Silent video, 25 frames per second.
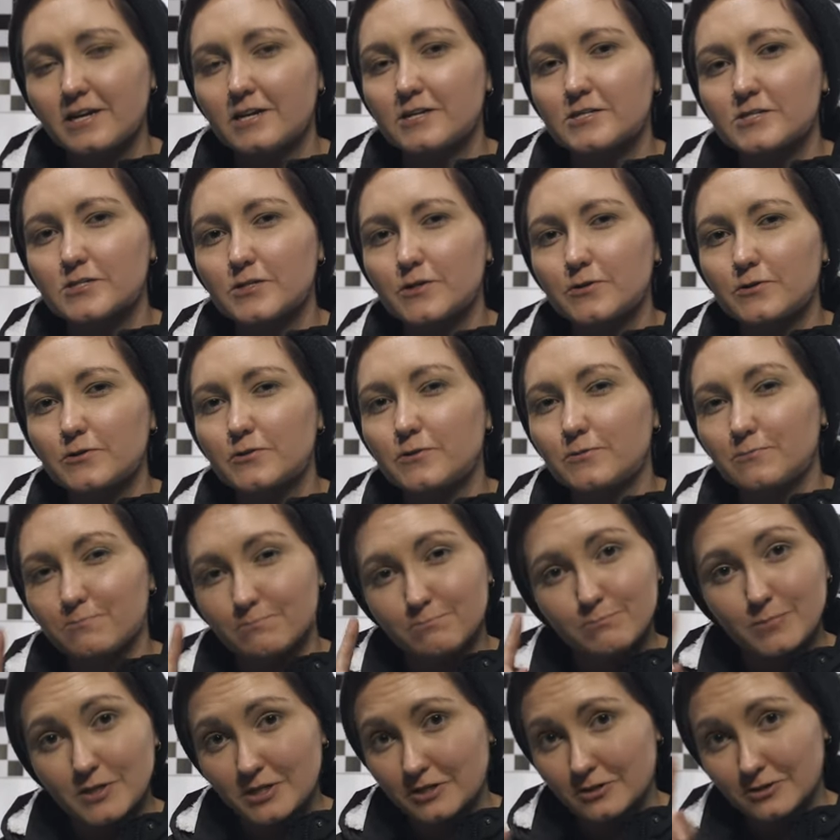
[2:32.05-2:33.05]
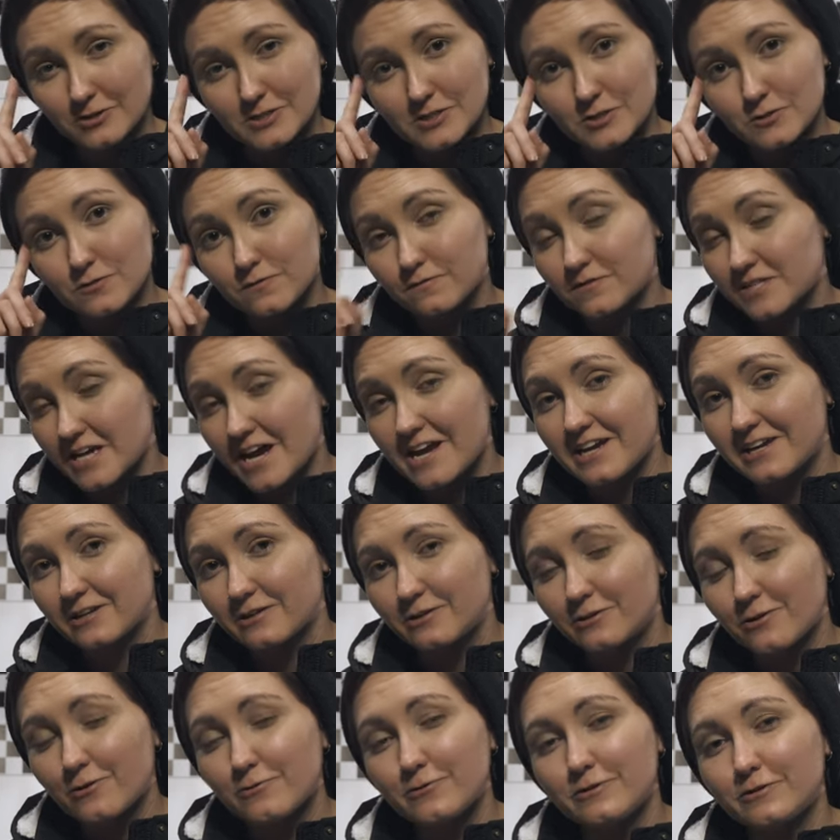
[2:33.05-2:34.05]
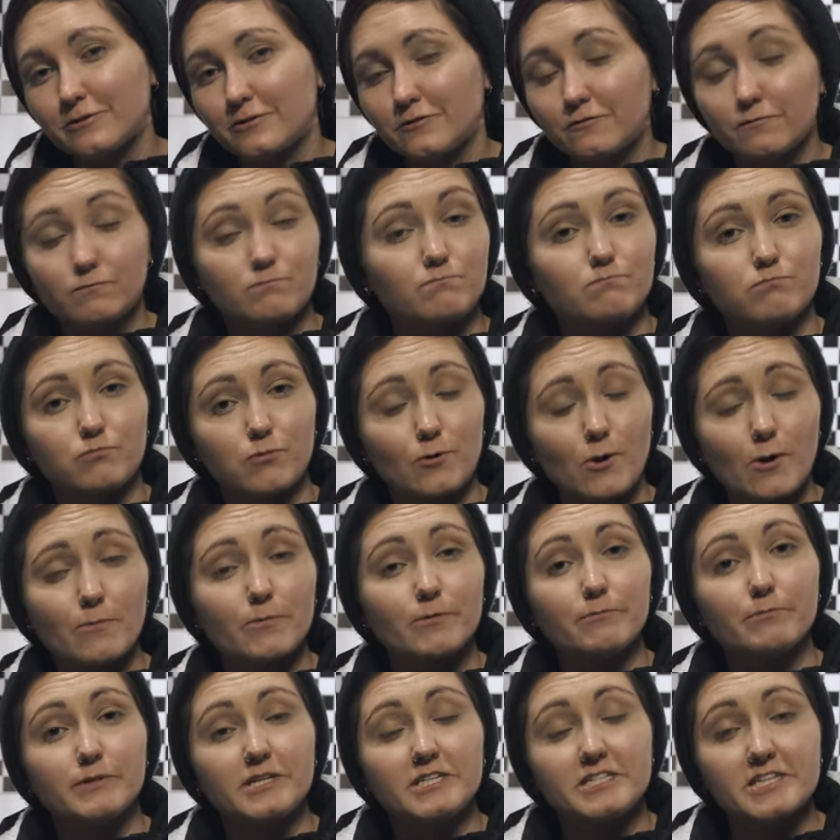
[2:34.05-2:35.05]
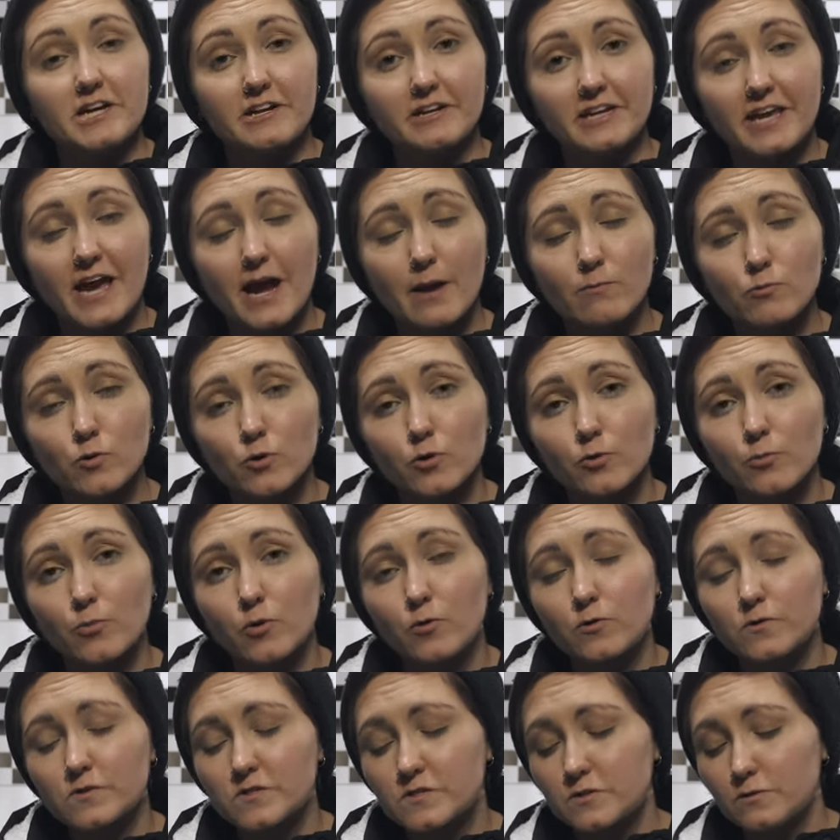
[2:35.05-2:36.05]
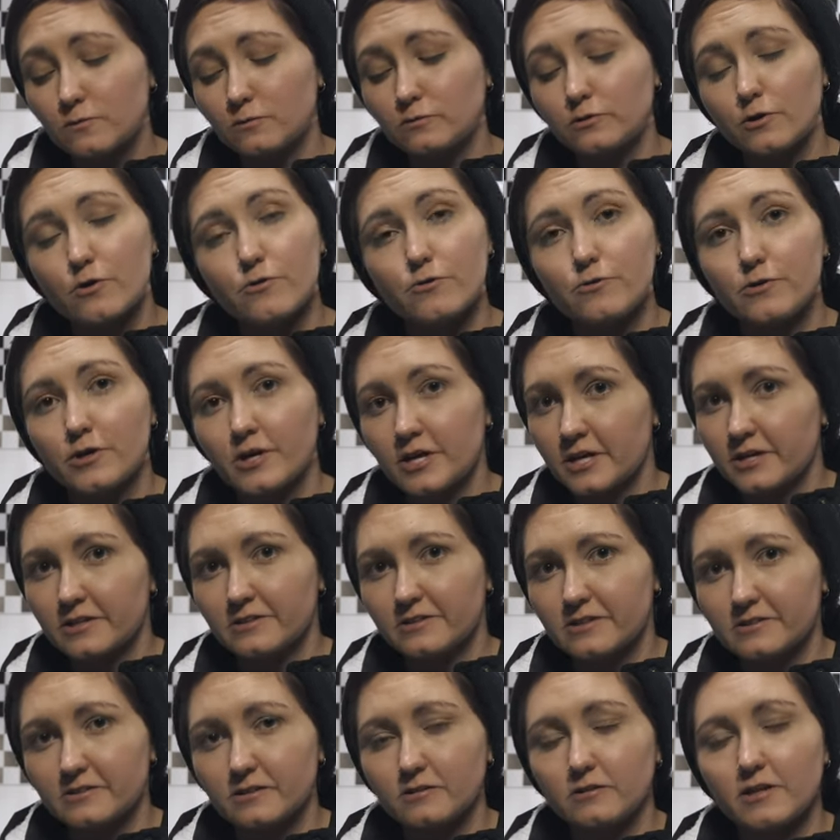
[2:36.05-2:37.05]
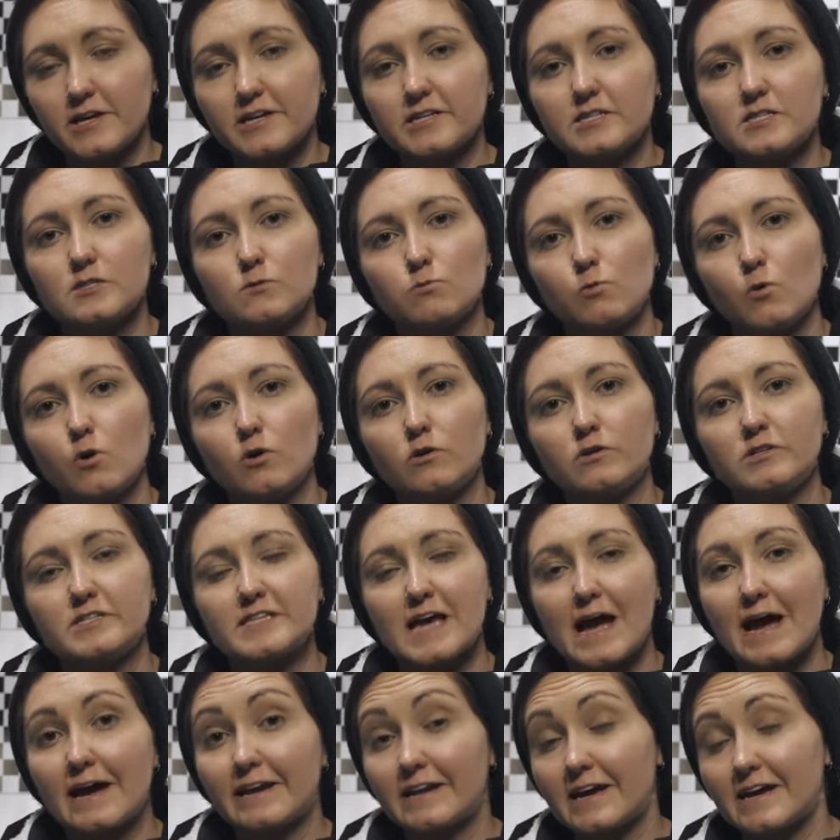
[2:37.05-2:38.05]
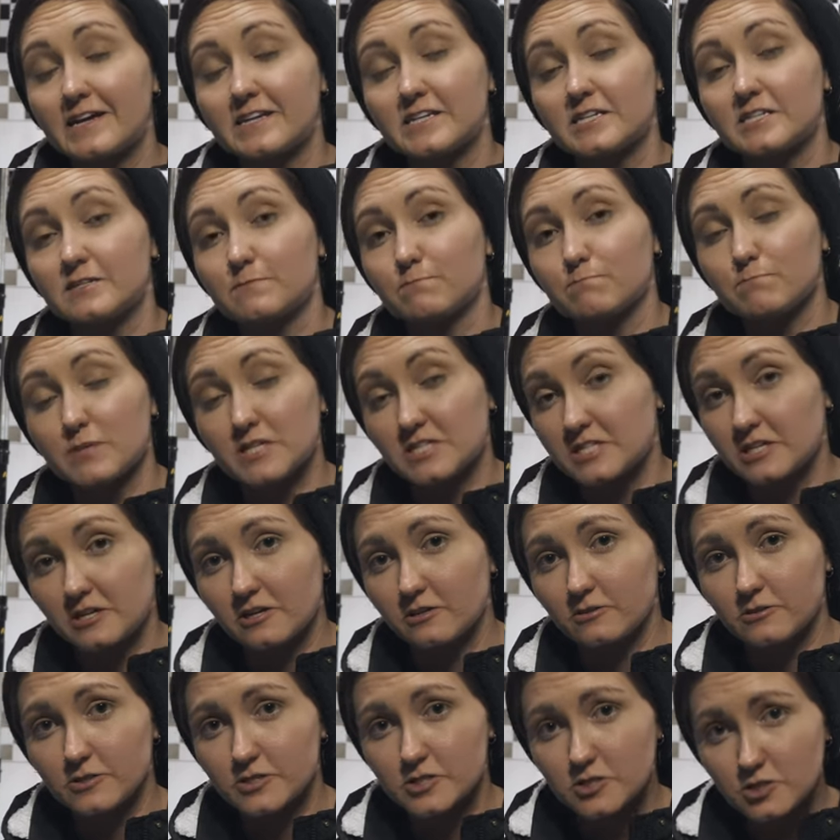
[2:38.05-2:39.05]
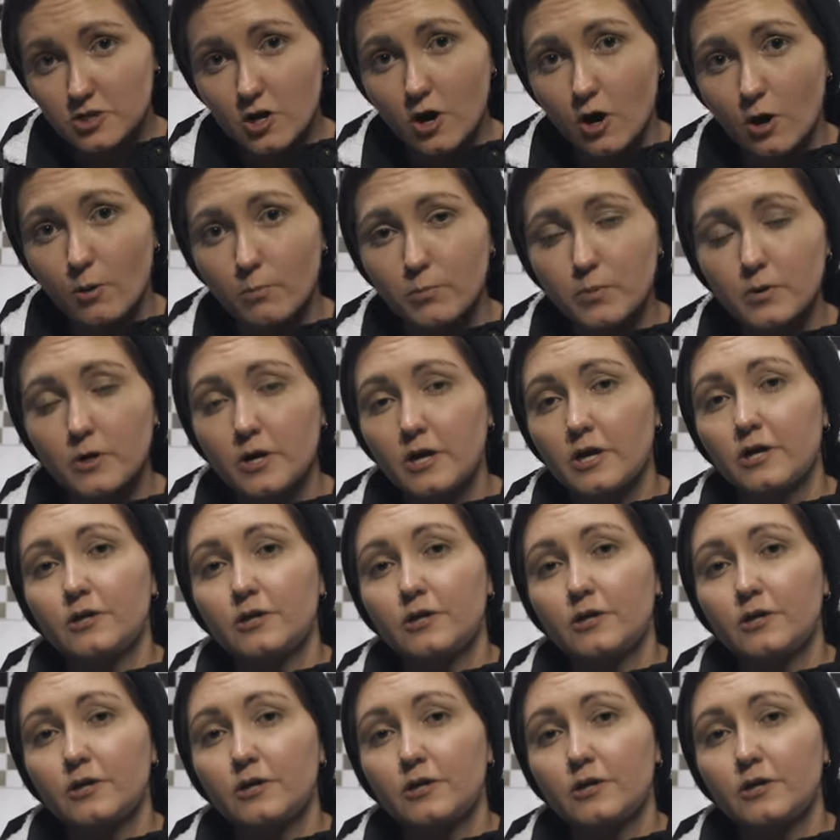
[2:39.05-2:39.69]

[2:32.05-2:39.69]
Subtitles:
So because you've taken note and you've probably done camera reports, you'll know that the lens was at a particular stop.